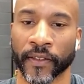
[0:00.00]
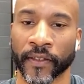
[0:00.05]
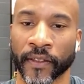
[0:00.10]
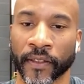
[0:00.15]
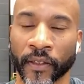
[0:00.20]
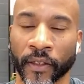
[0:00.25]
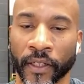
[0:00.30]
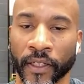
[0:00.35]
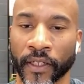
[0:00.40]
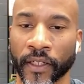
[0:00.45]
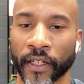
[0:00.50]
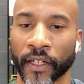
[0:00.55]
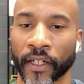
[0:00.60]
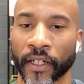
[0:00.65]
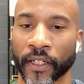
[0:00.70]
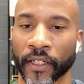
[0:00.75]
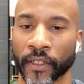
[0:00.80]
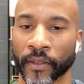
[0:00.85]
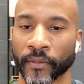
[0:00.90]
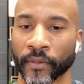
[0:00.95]
You know what?
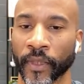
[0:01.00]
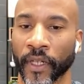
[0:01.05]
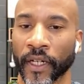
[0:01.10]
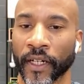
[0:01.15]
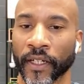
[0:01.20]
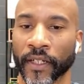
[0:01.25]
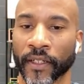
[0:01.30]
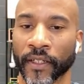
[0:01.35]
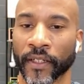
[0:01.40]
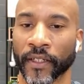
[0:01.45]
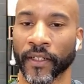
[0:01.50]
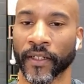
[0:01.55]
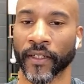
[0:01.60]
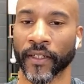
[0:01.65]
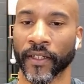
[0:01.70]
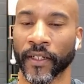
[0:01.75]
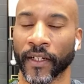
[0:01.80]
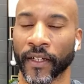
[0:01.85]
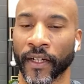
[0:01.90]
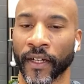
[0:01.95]

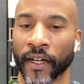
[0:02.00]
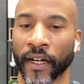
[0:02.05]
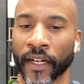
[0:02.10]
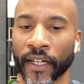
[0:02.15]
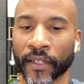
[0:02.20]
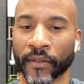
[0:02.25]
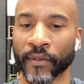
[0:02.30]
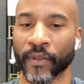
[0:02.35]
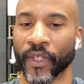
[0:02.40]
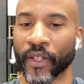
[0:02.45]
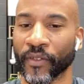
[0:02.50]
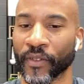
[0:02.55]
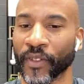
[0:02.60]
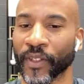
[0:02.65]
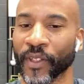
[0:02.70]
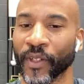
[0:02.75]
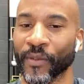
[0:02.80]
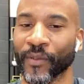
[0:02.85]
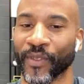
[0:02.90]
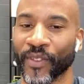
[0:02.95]
I'm
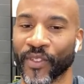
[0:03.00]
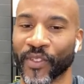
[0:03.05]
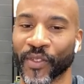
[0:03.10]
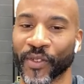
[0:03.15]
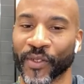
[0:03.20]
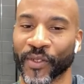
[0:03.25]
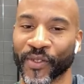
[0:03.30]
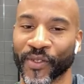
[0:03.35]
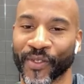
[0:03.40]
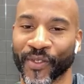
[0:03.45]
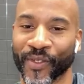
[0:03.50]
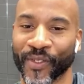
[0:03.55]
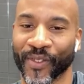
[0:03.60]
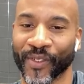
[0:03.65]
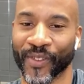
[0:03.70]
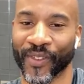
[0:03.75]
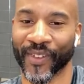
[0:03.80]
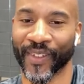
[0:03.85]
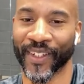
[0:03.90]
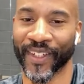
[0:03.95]
loving them too.
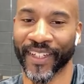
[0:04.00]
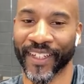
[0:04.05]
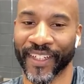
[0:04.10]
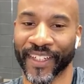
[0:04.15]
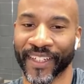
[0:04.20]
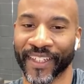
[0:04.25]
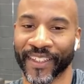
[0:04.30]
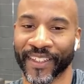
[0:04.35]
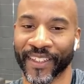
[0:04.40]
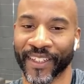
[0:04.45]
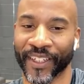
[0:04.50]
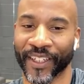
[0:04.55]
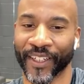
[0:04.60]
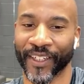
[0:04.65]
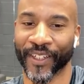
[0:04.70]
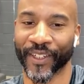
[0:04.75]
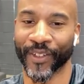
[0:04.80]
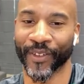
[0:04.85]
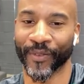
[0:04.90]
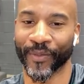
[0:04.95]
And
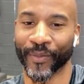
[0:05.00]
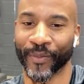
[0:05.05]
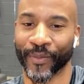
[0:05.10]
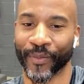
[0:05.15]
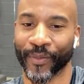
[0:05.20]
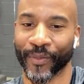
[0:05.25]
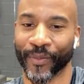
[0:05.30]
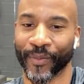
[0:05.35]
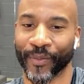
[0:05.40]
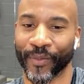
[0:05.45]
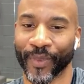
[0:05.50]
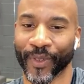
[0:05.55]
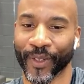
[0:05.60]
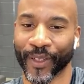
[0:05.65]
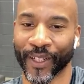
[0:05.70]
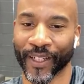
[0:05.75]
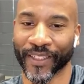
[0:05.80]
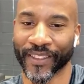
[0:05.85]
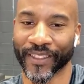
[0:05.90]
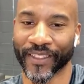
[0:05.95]

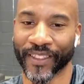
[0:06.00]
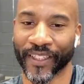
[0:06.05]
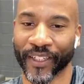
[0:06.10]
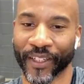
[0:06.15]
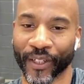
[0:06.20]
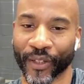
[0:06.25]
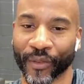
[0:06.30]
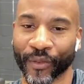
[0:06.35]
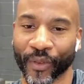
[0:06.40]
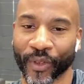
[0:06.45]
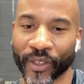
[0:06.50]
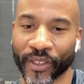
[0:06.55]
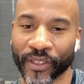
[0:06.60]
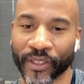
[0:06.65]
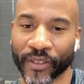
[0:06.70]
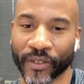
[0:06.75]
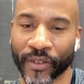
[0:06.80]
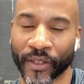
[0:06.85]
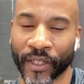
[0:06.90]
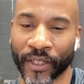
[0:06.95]
Pilatescari, where are
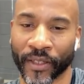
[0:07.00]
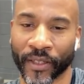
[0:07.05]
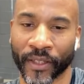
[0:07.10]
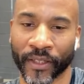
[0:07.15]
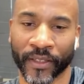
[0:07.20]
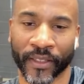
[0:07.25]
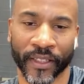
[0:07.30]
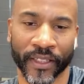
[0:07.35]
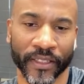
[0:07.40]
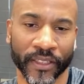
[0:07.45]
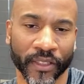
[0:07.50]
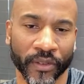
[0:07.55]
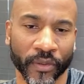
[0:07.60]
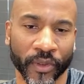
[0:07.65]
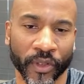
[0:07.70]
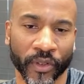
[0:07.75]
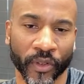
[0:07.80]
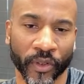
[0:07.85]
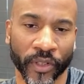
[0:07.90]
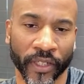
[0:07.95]
you? I think did I ask you
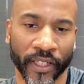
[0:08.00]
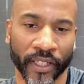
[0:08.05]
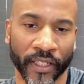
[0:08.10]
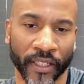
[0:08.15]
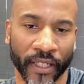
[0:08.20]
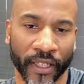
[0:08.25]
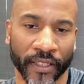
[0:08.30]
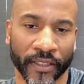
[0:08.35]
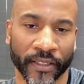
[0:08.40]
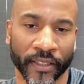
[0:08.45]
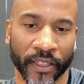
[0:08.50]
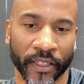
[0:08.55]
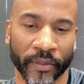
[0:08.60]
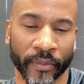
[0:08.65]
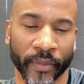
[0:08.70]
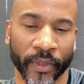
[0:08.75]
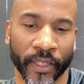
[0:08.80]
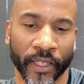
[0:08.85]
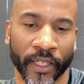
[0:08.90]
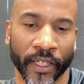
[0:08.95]
where you're located last
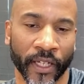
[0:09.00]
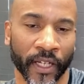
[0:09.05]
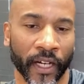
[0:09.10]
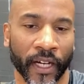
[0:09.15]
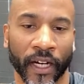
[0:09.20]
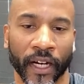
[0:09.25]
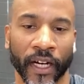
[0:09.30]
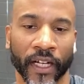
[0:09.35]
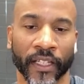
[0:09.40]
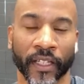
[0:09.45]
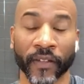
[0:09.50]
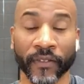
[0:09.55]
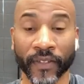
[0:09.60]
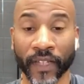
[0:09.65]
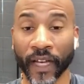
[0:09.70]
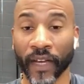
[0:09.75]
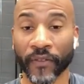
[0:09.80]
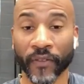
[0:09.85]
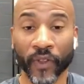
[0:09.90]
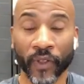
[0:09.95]
time? I'd love
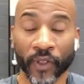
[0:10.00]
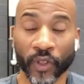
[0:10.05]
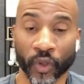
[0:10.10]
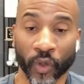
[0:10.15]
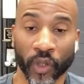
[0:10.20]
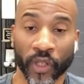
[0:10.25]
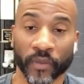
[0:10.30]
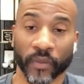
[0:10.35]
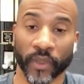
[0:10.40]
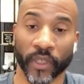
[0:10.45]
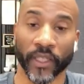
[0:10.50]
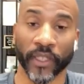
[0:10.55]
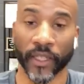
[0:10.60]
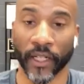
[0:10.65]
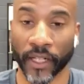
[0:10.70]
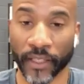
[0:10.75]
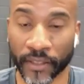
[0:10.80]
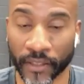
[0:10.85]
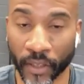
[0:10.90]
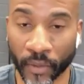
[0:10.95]
to have you join me
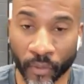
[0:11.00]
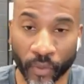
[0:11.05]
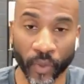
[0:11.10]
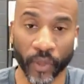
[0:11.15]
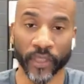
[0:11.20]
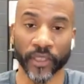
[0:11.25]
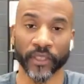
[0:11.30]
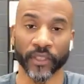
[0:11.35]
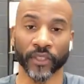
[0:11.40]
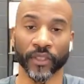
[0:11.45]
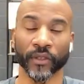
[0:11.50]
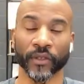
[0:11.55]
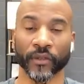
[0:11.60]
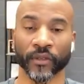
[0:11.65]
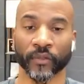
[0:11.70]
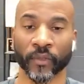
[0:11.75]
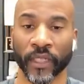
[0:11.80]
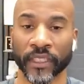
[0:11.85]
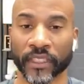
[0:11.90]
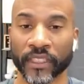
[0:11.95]
at some point too.
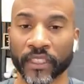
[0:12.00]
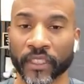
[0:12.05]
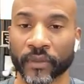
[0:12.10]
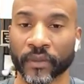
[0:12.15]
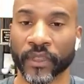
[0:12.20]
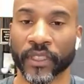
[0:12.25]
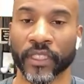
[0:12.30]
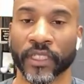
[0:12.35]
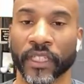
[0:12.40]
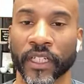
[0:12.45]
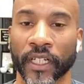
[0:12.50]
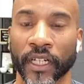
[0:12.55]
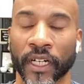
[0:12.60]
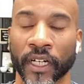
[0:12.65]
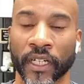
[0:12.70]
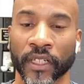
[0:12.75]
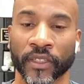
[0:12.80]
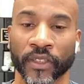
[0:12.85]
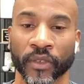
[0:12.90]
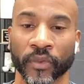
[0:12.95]
Message me
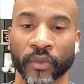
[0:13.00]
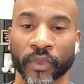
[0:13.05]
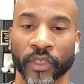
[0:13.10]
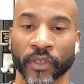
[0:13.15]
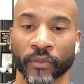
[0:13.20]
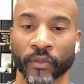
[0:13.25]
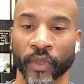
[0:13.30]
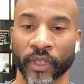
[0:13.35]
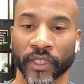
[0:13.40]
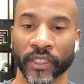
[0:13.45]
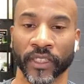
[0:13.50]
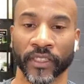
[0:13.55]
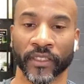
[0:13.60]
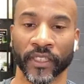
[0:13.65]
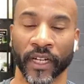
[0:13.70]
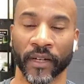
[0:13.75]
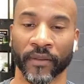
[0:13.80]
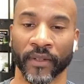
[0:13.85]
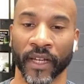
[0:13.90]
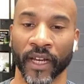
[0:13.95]
so we can book in a
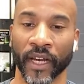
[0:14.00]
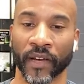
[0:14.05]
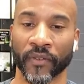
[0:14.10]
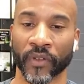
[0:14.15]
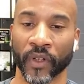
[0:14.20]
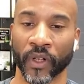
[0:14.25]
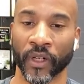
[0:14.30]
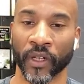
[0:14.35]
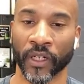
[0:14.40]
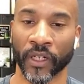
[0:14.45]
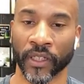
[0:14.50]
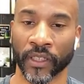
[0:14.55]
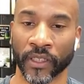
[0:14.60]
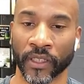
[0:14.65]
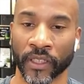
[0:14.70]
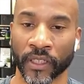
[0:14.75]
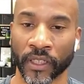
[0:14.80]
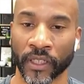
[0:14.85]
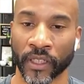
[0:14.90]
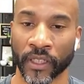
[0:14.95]
time to have you
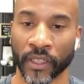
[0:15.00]
on